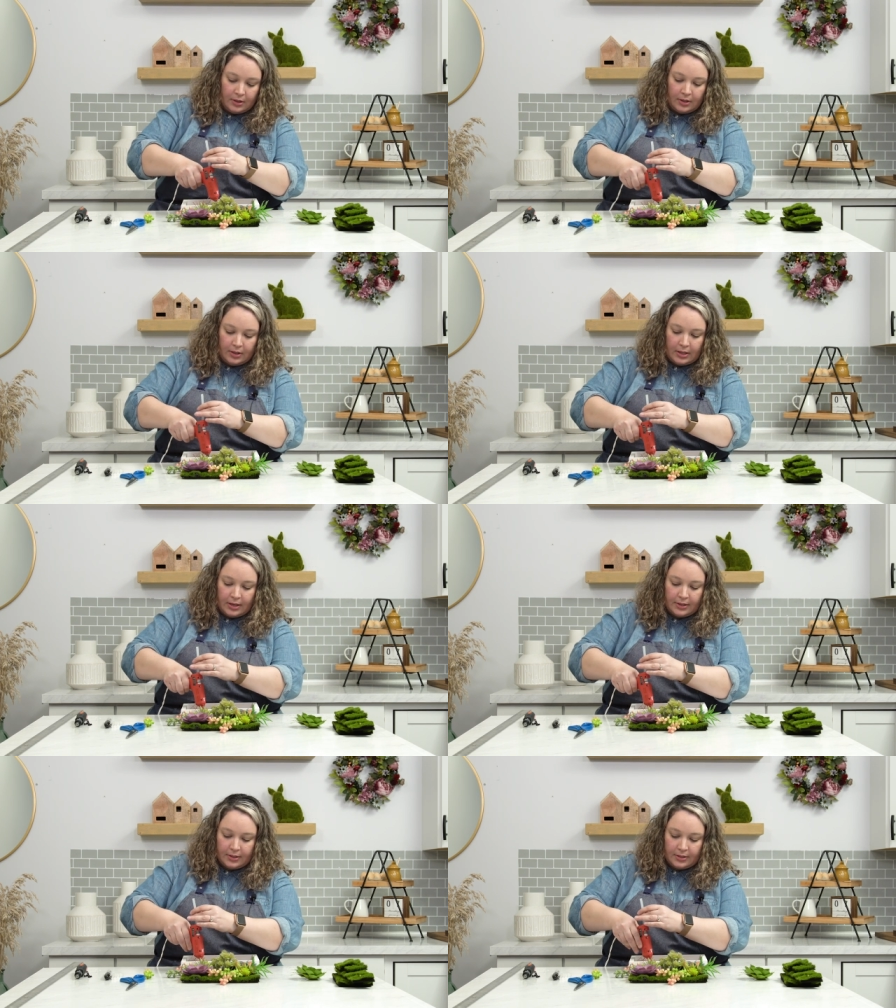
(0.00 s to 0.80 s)

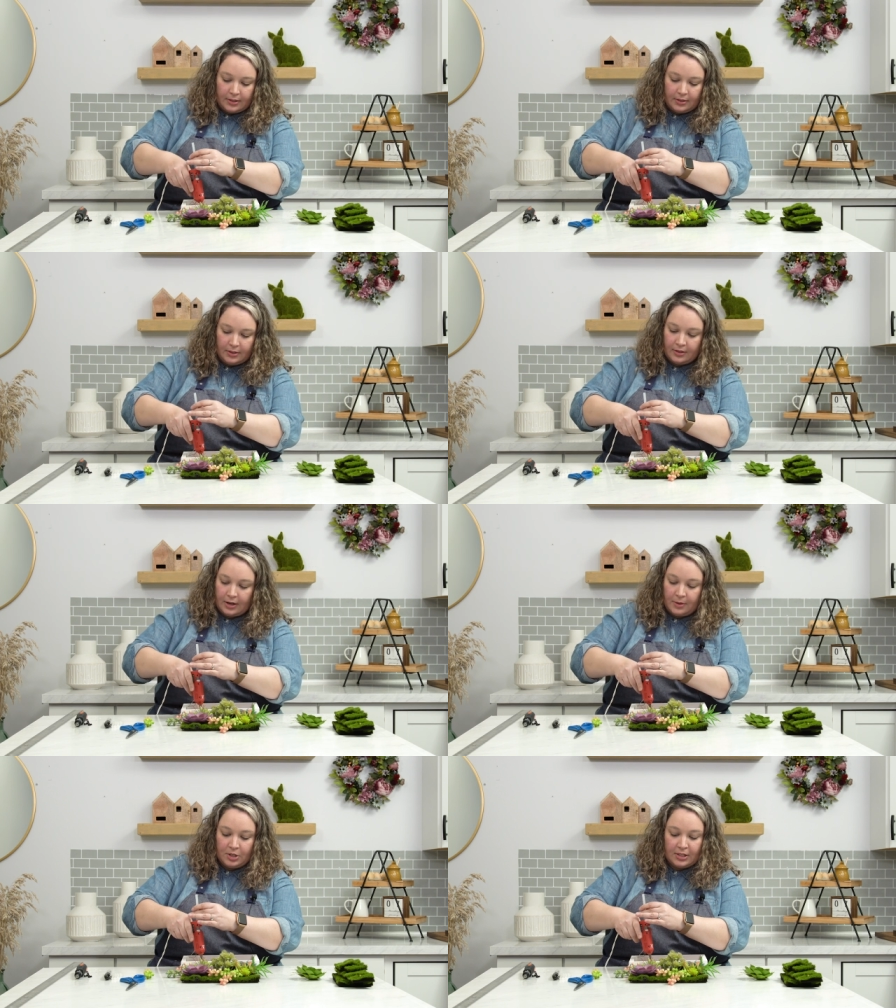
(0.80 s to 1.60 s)
let's,
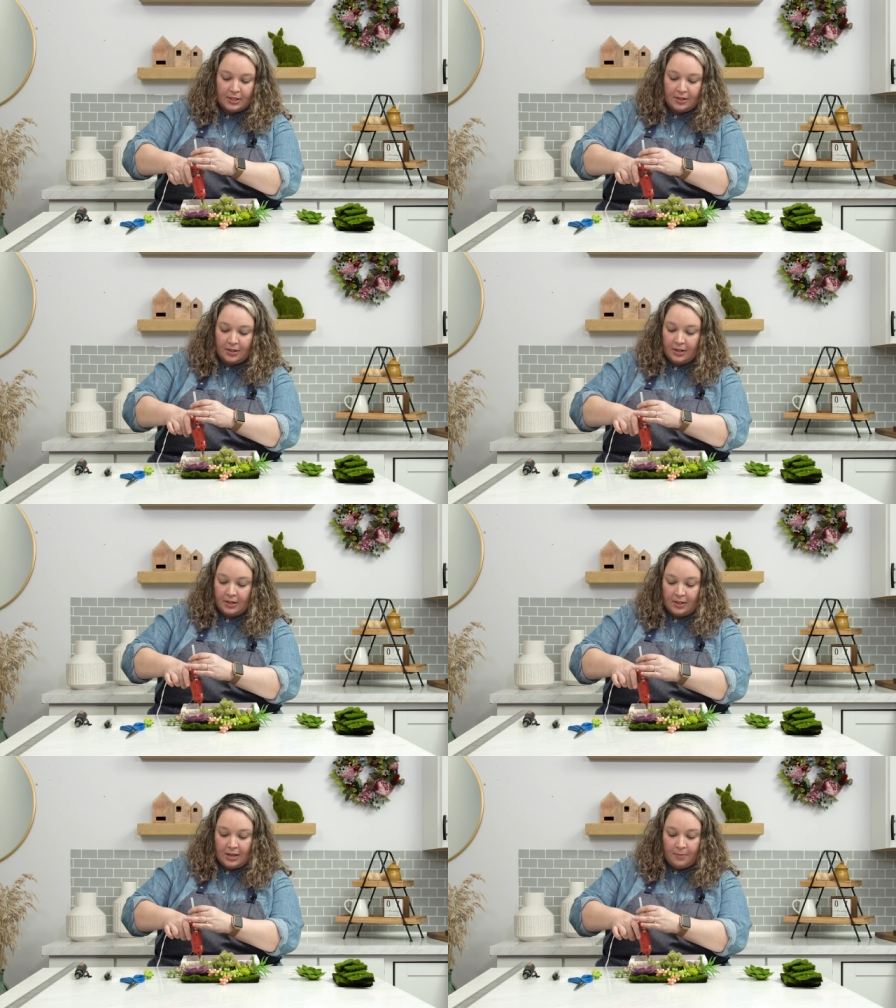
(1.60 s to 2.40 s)
I'm just going
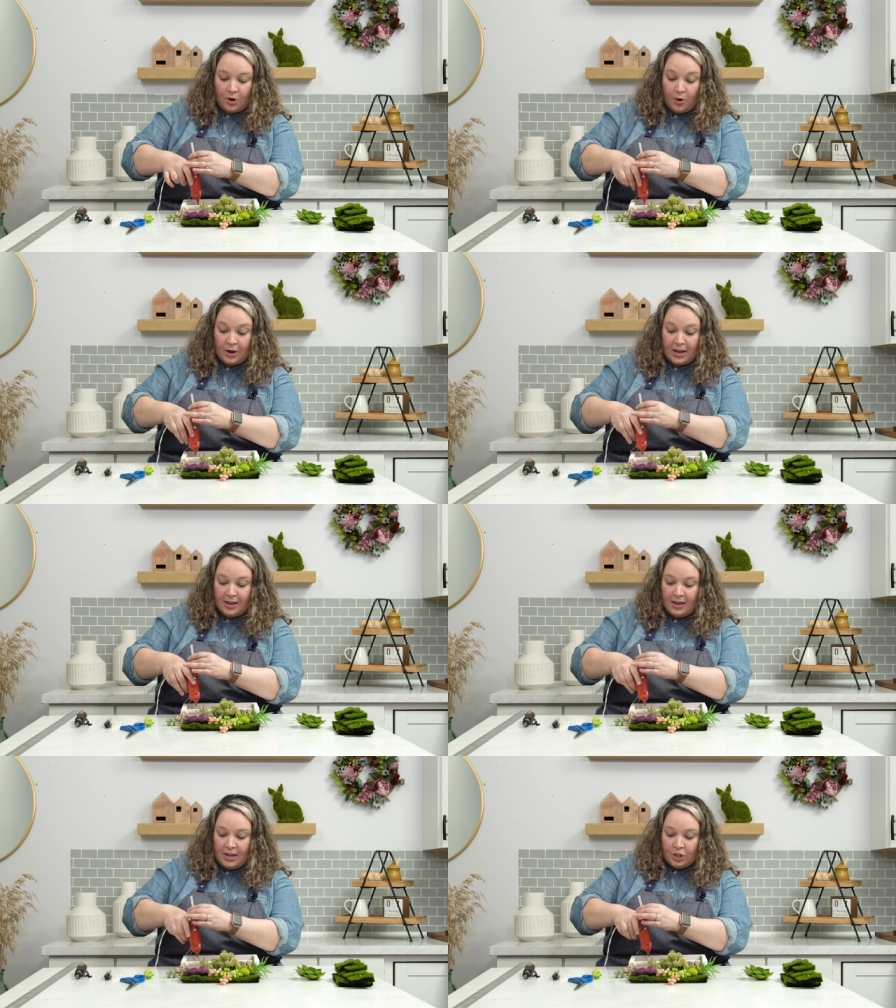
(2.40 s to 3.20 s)
to keep going.